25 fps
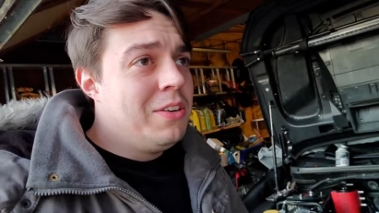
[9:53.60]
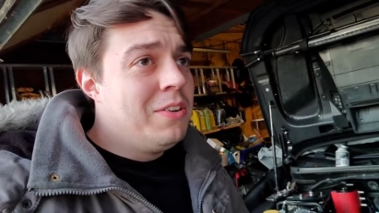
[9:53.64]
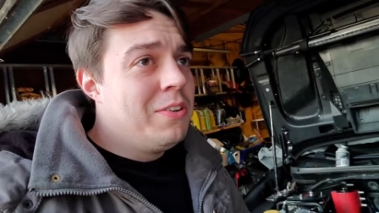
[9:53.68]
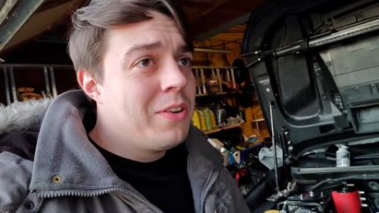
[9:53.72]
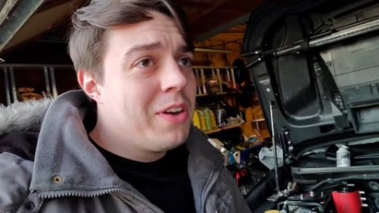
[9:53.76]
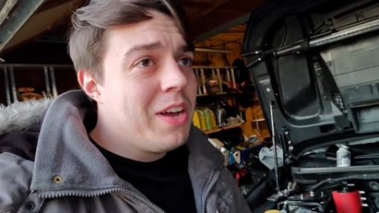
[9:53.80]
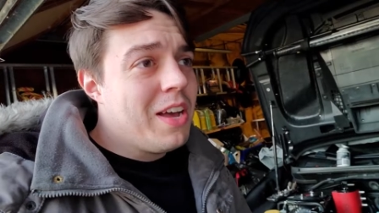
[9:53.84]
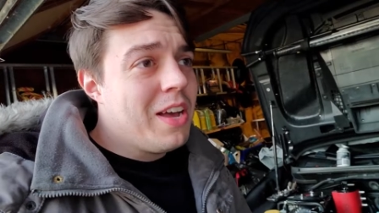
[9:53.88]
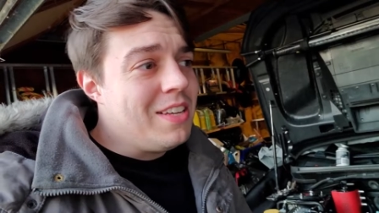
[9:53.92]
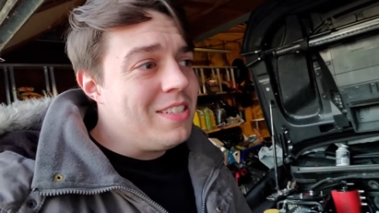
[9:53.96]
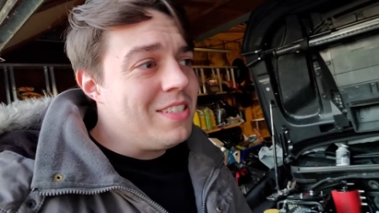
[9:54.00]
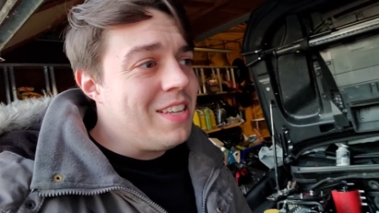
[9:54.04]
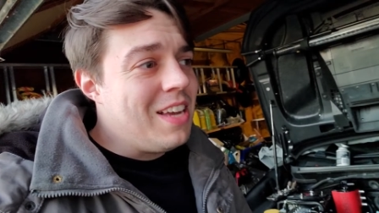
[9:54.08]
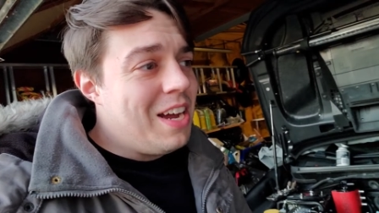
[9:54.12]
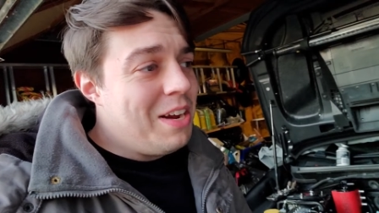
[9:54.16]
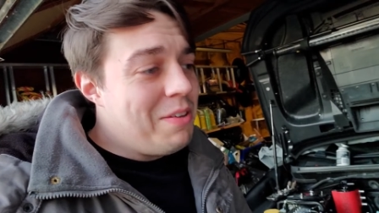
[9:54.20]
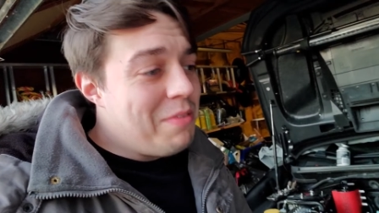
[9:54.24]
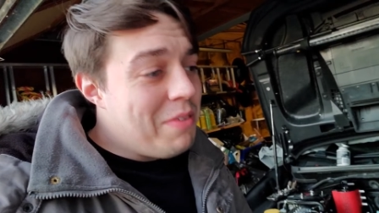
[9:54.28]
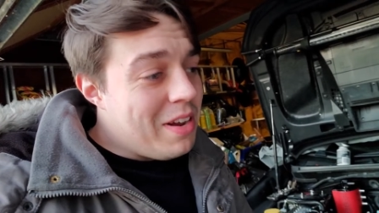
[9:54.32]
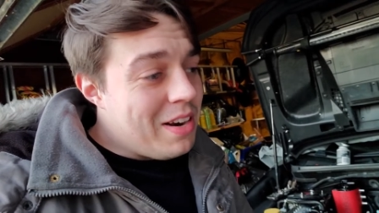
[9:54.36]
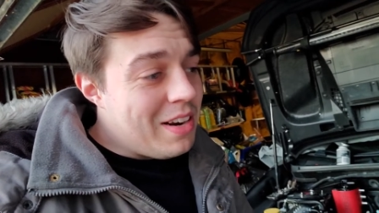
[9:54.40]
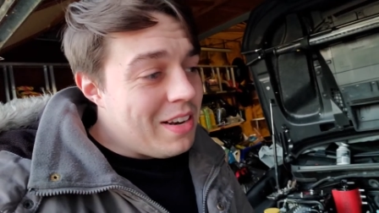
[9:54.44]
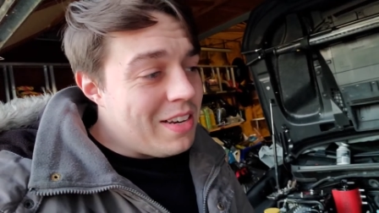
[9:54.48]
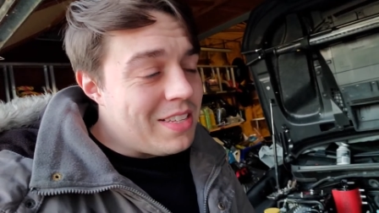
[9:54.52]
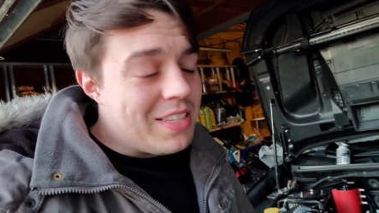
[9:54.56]
Well, guys, I
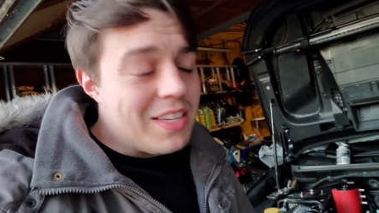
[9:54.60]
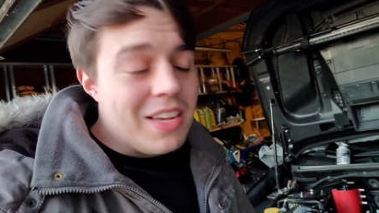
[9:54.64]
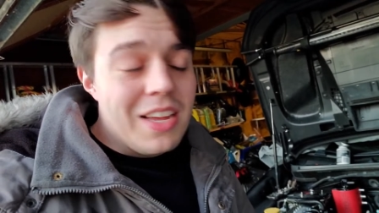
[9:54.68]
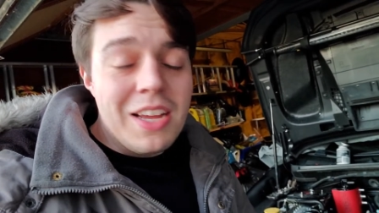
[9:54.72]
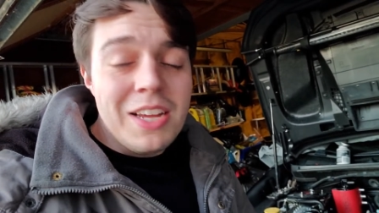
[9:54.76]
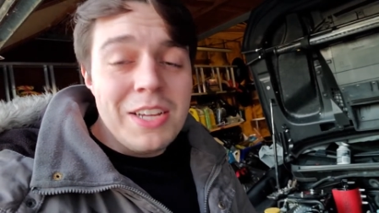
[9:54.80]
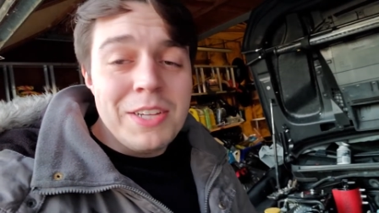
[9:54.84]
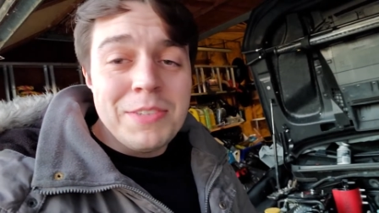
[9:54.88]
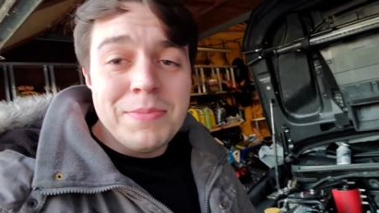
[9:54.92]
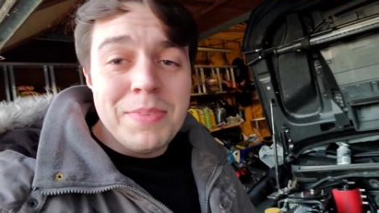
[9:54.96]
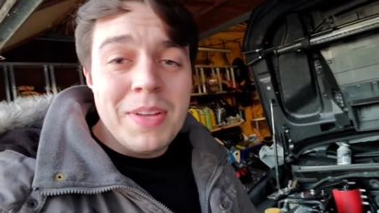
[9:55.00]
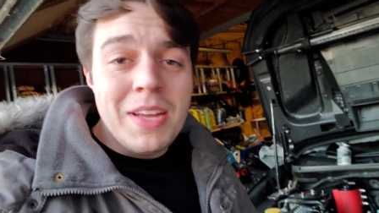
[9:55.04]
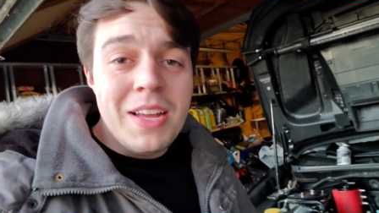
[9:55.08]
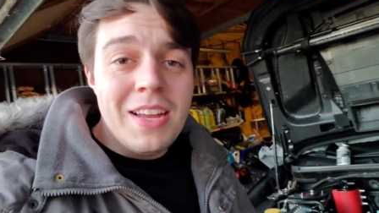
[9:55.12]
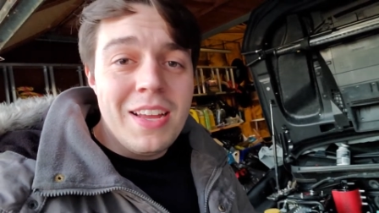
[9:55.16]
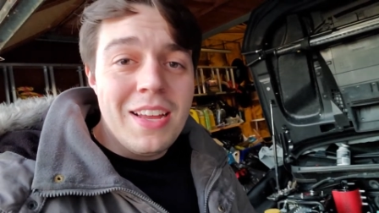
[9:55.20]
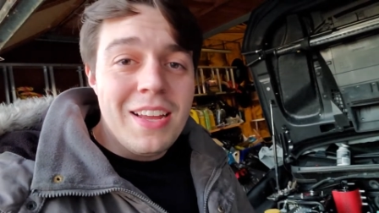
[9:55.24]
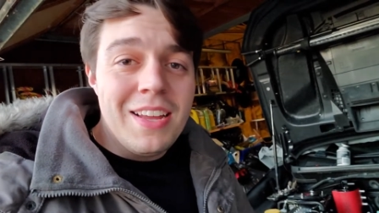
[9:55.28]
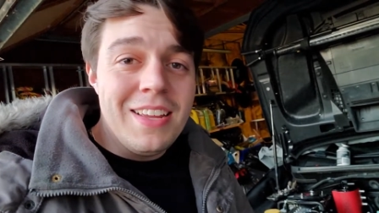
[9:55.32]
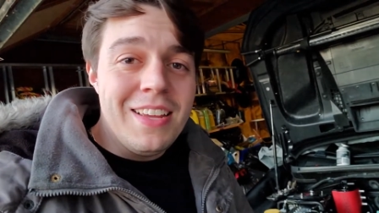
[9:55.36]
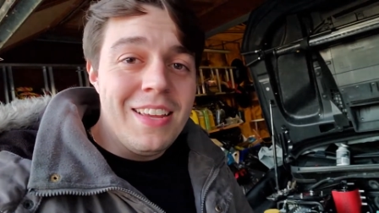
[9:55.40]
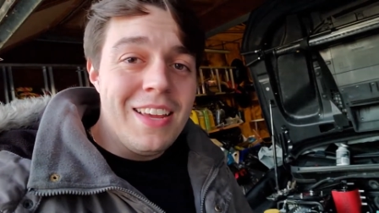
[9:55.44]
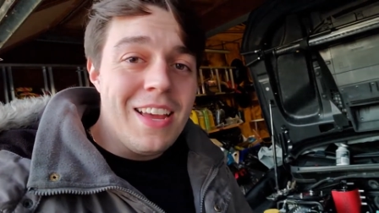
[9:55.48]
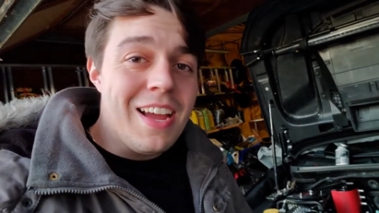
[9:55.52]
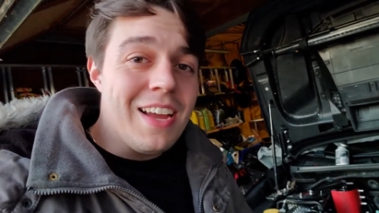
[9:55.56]
ran out of time.
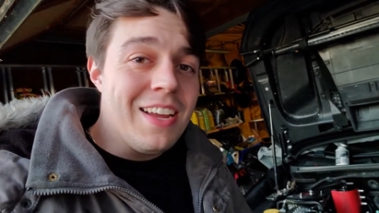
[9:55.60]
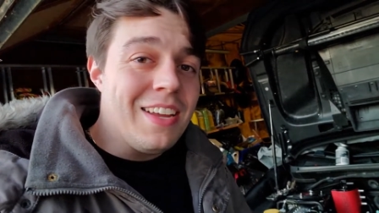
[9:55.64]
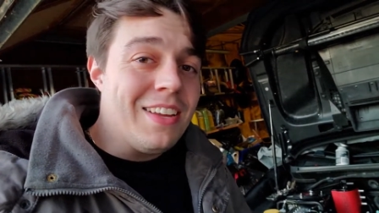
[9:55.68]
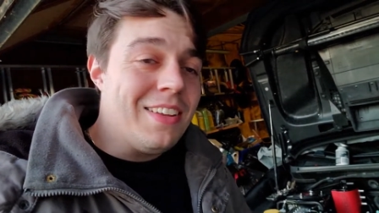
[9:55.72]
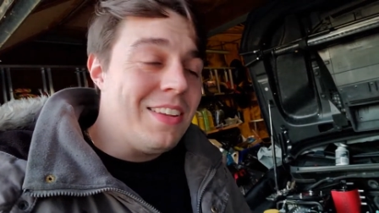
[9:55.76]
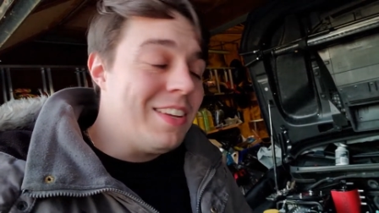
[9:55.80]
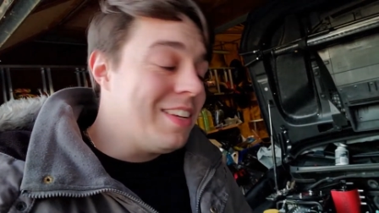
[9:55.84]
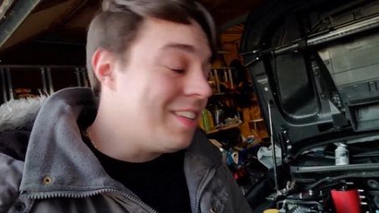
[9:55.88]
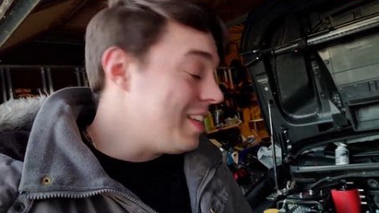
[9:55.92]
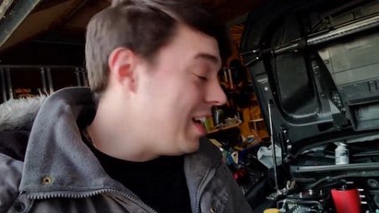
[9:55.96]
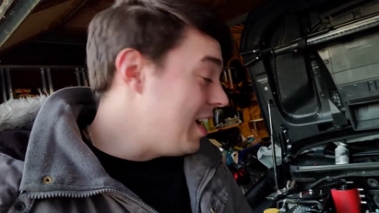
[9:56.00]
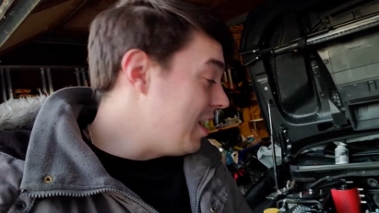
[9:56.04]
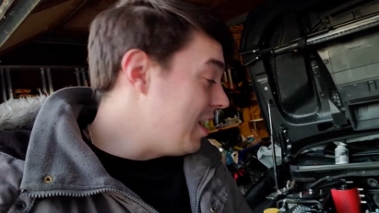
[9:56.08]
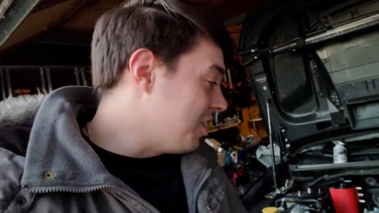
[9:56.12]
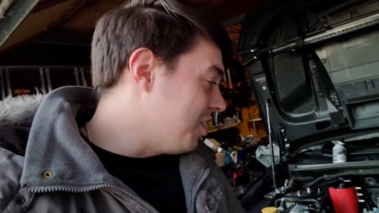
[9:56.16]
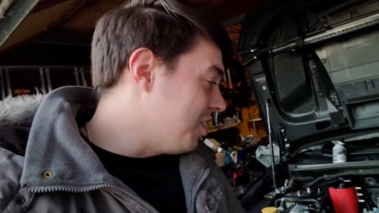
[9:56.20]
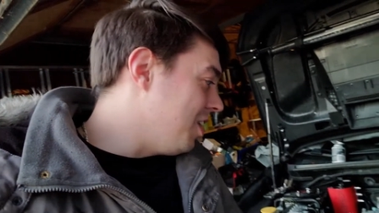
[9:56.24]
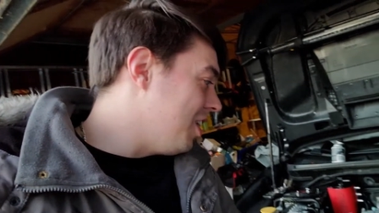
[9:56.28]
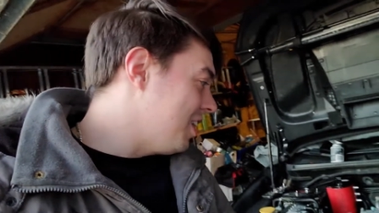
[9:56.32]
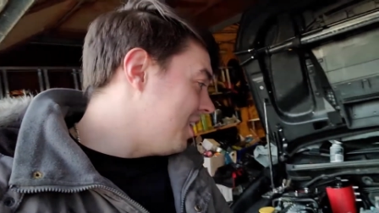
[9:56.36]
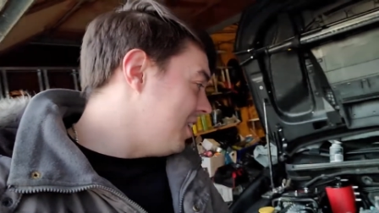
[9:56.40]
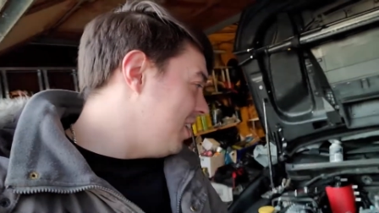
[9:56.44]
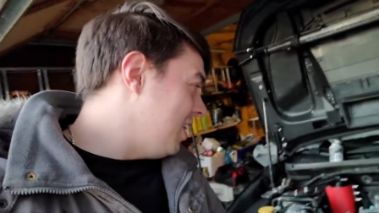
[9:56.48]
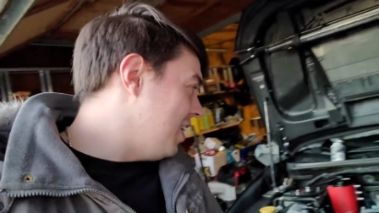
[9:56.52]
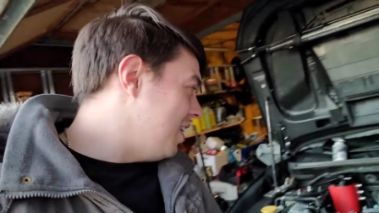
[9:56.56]
I It's 8
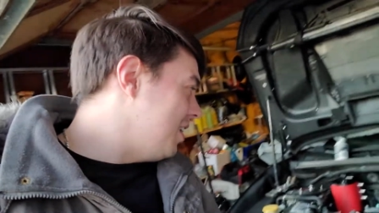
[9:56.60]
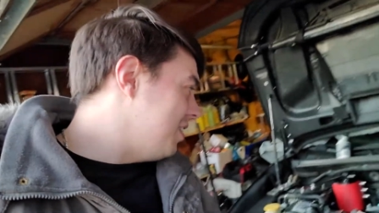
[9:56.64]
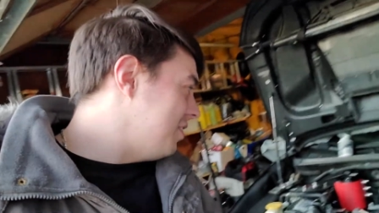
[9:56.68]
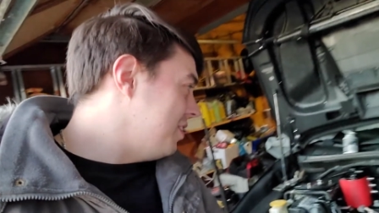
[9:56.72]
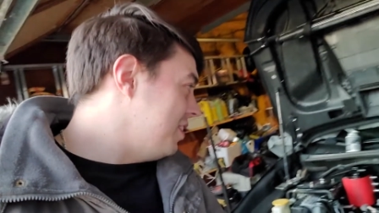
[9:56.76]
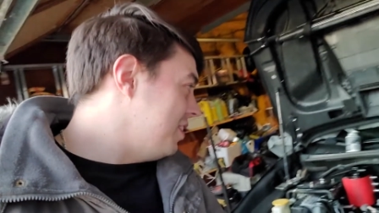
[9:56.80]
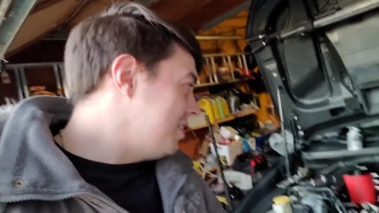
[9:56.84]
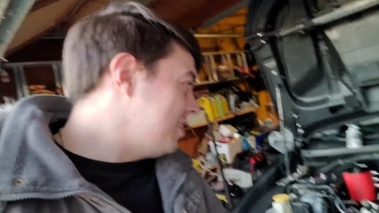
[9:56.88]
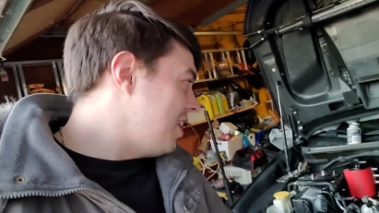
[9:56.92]
o'clock now.